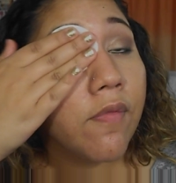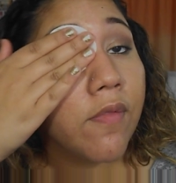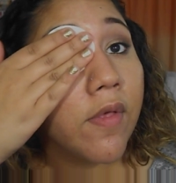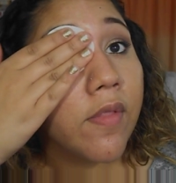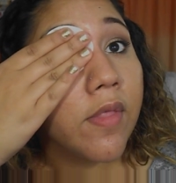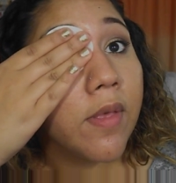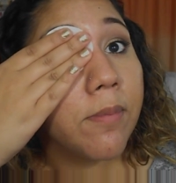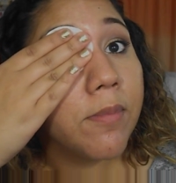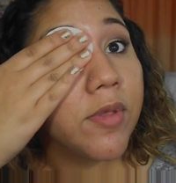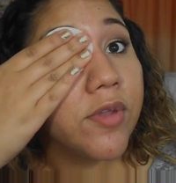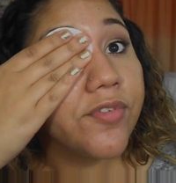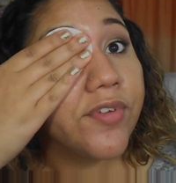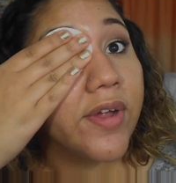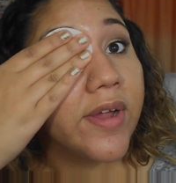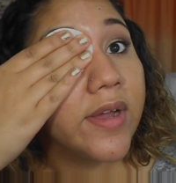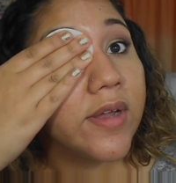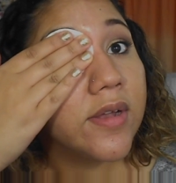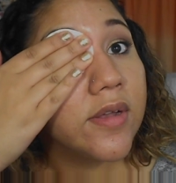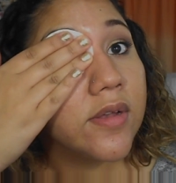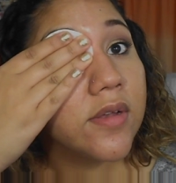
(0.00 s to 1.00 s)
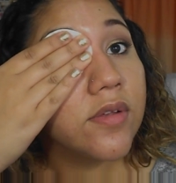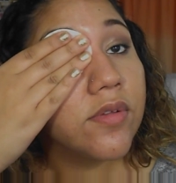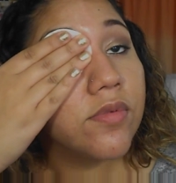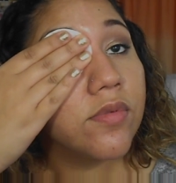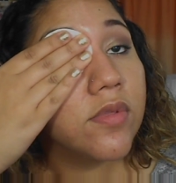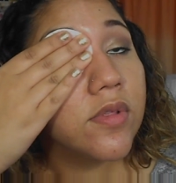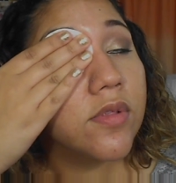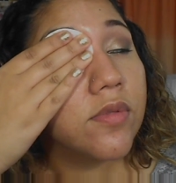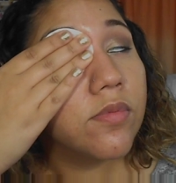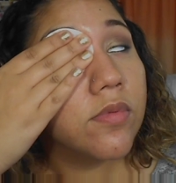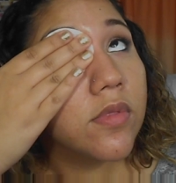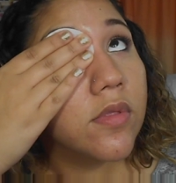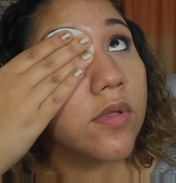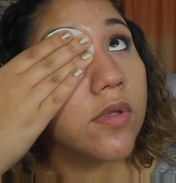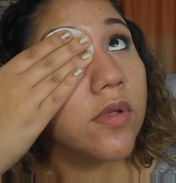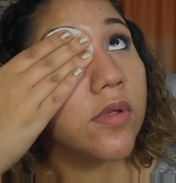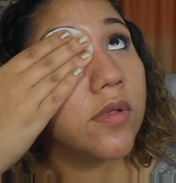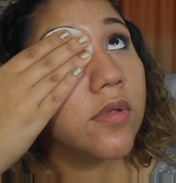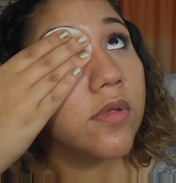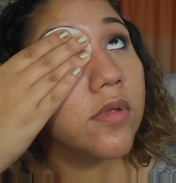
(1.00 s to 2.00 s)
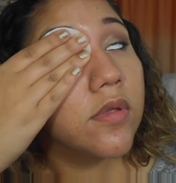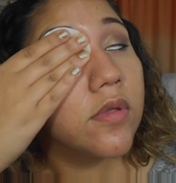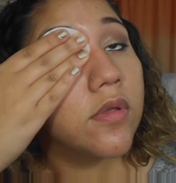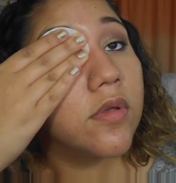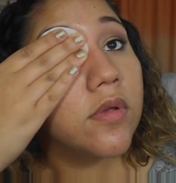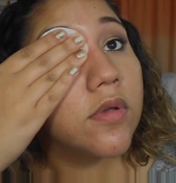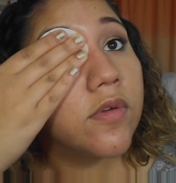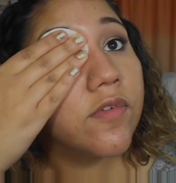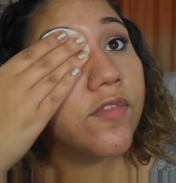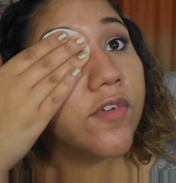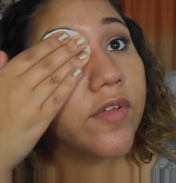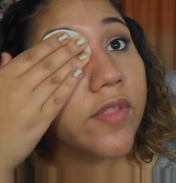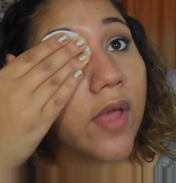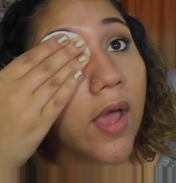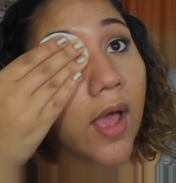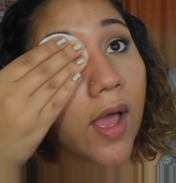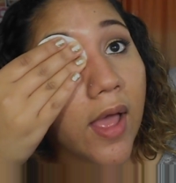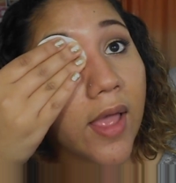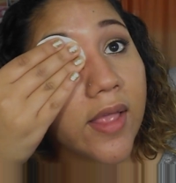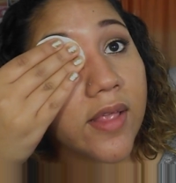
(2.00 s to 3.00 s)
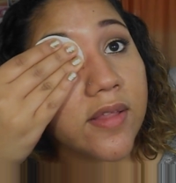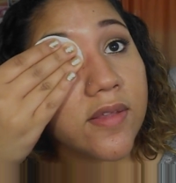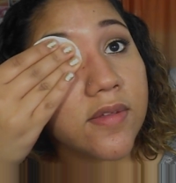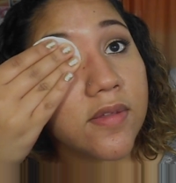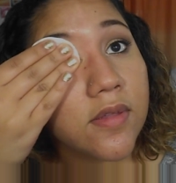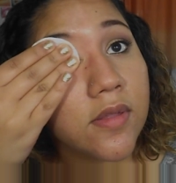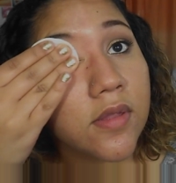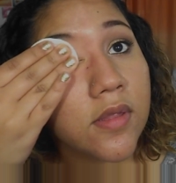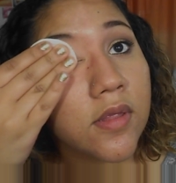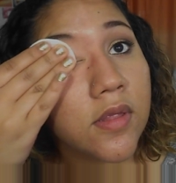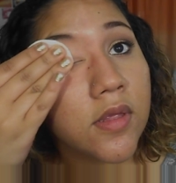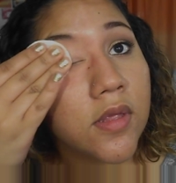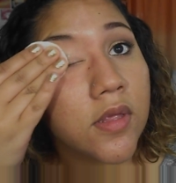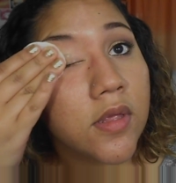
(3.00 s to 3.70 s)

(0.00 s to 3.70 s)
And then let me try and do this with for the eyes.